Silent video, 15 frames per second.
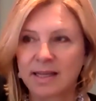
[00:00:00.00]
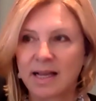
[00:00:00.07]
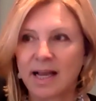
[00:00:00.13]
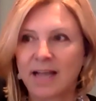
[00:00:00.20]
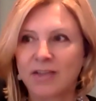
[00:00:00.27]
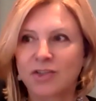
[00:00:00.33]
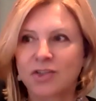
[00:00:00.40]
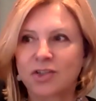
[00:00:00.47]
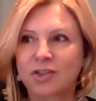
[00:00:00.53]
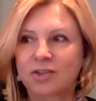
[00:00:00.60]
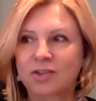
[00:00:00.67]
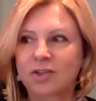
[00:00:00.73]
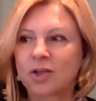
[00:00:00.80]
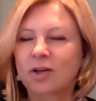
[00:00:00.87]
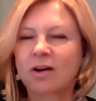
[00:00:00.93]
and
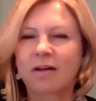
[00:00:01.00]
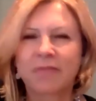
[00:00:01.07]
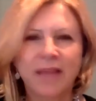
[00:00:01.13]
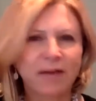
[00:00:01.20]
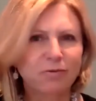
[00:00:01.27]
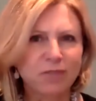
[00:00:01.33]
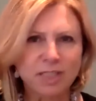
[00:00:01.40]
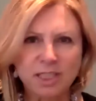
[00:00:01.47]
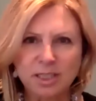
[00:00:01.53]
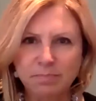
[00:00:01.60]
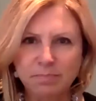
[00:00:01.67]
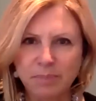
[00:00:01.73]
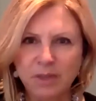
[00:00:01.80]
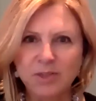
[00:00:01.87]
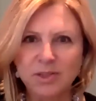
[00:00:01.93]
took on that
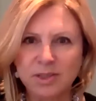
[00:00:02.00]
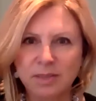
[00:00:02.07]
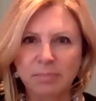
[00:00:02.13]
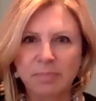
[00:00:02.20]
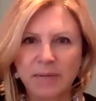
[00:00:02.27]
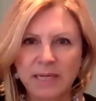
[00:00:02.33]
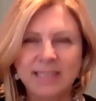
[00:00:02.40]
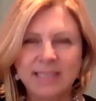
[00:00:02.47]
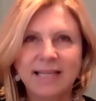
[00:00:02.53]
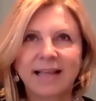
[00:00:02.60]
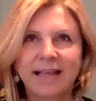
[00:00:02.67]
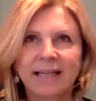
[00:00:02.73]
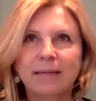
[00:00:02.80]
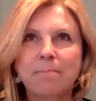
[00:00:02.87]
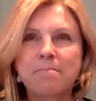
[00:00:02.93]
responsibility,
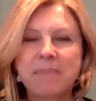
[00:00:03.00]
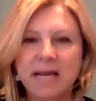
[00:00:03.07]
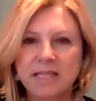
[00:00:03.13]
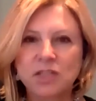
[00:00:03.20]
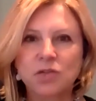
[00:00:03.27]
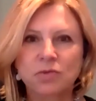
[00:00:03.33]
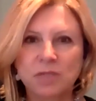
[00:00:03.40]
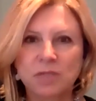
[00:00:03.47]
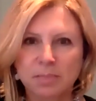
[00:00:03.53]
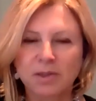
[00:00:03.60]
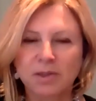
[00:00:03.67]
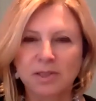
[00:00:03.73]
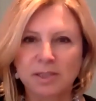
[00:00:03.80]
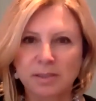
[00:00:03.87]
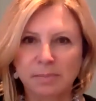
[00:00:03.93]
that immense
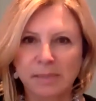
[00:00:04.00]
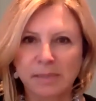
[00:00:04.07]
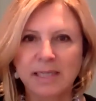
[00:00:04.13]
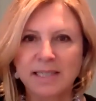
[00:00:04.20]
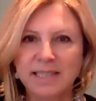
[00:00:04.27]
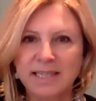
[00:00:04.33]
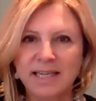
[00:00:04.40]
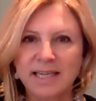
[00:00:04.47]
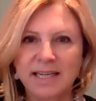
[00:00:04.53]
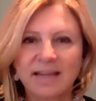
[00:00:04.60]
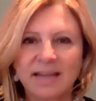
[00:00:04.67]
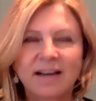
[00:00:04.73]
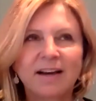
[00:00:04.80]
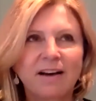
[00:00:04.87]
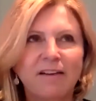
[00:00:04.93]
responsibility
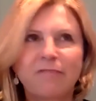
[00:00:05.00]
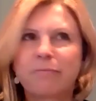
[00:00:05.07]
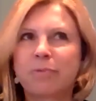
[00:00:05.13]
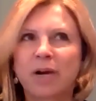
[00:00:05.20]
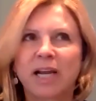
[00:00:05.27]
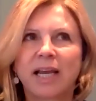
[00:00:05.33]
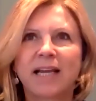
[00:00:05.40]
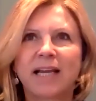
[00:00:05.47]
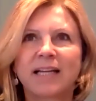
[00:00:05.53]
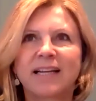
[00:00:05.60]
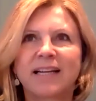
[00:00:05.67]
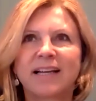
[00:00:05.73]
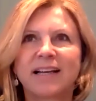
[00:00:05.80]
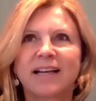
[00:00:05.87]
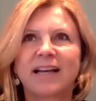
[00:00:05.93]
of bringing
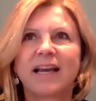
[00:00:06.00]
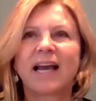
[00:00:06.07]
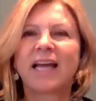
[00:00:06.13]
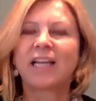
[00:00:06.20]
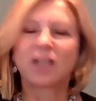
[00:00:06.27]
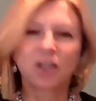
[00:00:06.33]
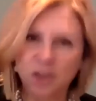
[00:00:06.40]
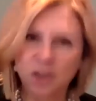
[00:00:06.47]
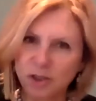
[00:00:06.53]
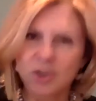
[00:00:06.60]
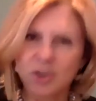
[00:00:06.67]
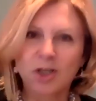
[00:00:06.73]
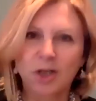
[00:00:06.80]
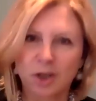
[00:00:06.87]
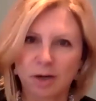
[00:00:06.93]
a good
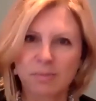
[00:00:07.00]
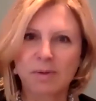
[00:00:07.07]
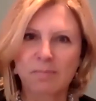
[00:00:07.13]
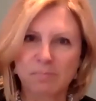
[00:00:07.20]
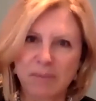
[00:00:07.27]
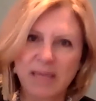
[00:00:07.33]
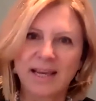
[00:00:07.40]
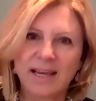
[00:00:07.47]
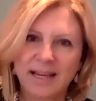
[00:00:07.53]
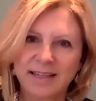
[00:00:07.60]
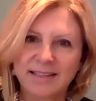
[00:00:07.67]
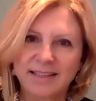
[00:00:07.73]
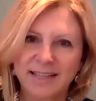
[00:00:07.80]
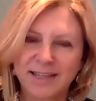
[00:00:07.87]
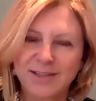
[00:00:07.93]
human
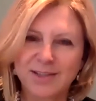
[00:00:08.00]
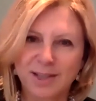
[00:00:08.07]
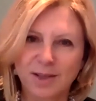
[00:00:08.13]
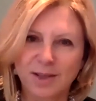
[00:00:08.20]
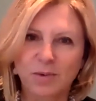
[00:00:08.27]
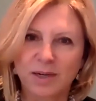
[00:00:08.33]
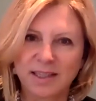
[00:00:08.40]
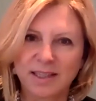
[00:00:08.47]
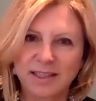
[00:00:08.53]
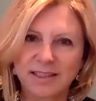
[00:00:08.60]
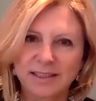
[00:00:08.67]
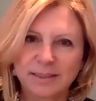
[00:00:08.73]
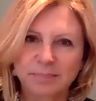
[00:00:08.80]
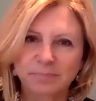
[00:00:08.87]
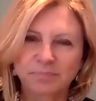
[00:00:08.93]
being into the
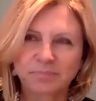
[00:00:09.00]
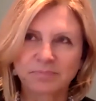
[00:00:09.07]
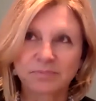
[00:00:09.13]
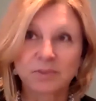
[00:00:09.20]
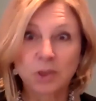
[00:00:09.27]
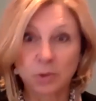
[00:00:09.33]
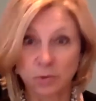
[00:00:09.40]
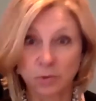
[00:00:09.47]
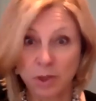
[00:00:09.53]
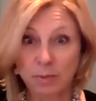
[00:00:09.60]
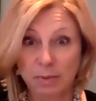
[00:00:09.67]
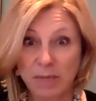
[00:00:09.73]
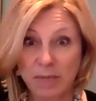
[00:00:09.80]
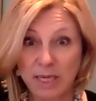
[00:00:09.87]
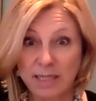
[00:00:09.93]
world, two
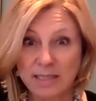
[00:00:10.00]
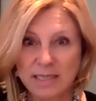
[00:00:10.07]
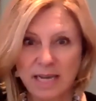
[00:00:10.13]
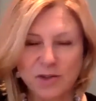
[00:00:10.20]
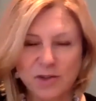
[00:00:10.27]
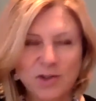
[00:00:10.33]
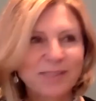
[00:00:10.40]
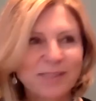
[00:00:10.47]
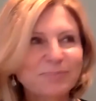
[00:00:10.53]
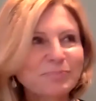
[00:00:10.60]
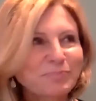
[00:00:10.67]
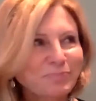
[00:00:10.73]
human beings actually,